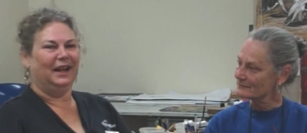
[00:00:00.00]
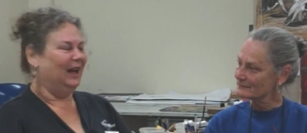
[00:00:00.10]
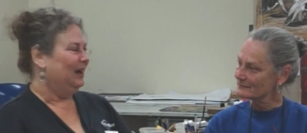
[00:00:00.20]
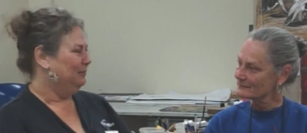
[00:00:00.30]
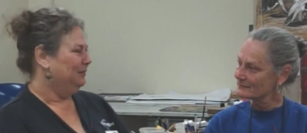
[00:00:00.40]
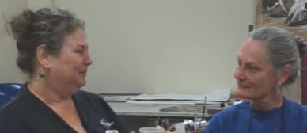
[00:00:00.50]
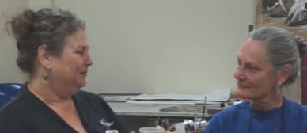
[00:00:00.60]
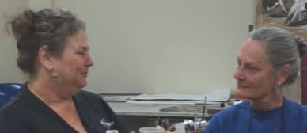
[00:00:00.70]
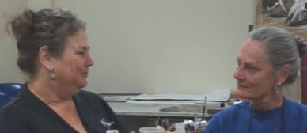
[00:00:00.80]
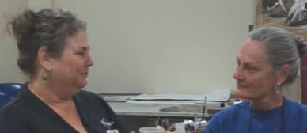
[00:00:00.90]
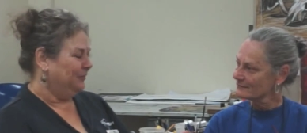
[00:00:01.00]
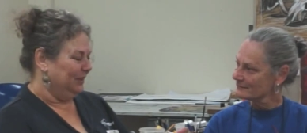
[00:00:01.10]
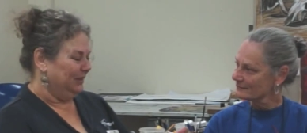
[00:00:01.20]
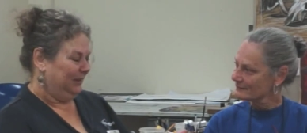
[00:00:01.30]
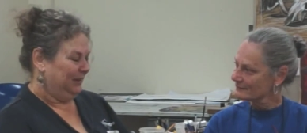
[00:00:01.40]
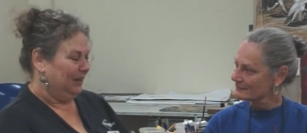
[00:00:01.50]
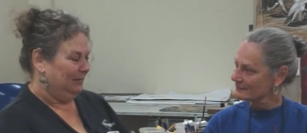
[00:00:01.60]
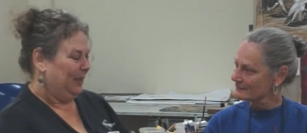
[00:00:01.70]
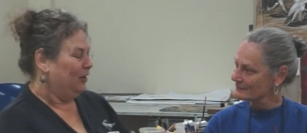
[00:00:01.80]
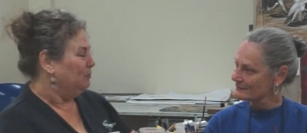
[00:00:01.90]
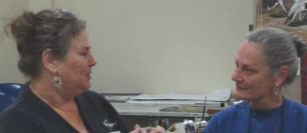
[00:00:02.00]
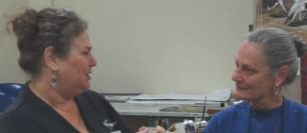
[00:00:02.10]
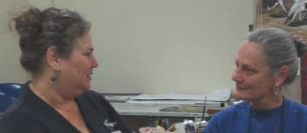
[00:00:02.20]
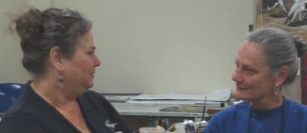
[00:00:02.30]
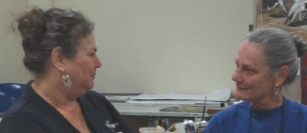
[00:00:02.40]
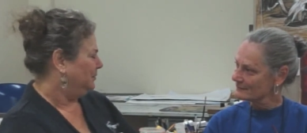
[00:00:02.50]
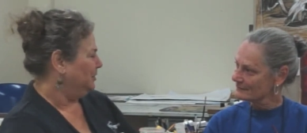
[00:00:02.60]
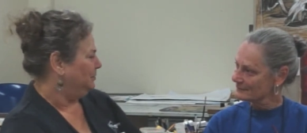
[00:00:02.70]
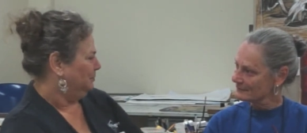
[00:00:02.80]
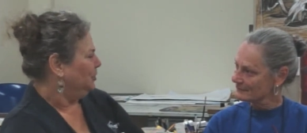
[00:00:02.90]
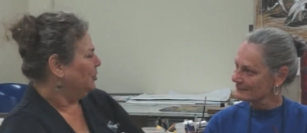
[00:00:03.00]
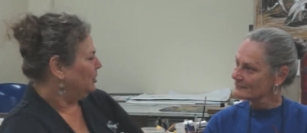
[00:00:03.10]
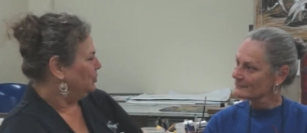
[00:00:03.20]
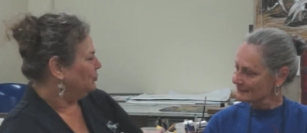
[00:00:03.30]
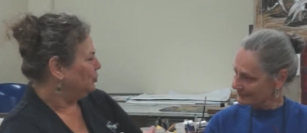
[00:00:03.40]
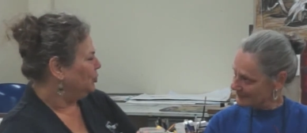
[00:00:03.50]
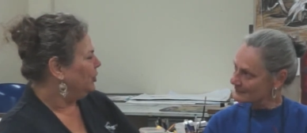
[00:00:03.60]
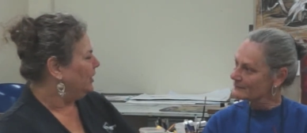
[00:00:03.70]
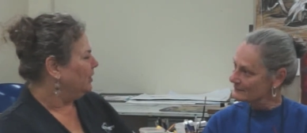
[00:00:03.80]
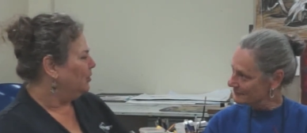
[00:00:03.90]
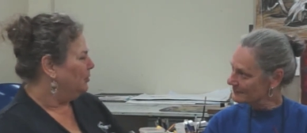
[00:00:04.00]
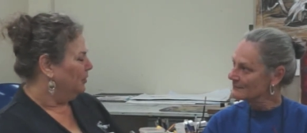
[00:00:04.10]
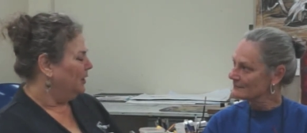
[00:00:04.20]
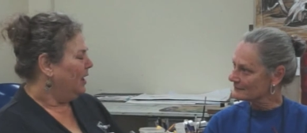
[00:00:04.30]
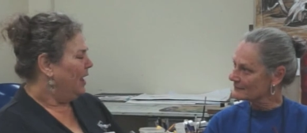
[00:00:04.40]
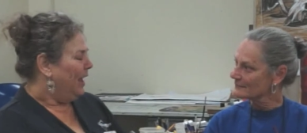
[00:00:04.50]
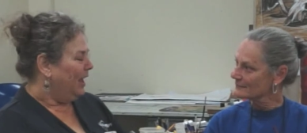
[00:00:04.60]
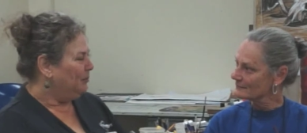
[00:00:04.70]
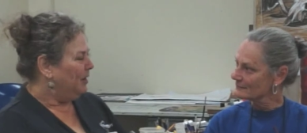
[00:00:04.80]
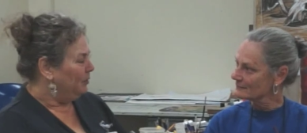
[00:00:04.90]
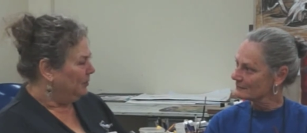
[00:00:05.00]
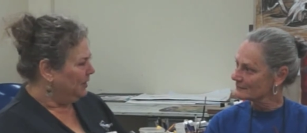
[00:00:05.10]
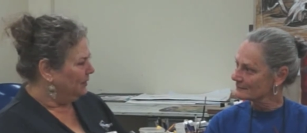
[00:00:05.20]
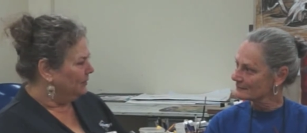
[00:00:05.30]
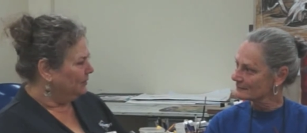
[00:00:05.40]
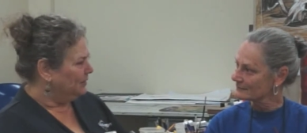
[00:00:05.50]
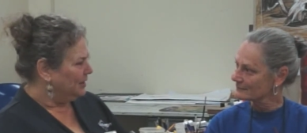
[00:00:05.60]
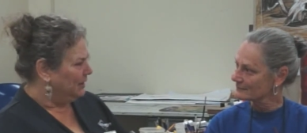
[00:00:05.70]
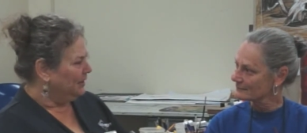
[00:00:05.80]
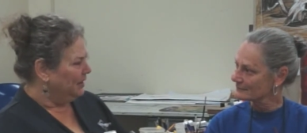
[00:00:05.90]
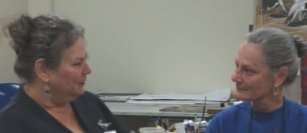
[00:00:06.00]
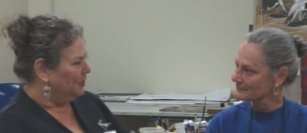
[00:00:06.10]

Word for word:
Speaker 1: um, really um, helps you guide your journey along. Mm. Um, have you been selling any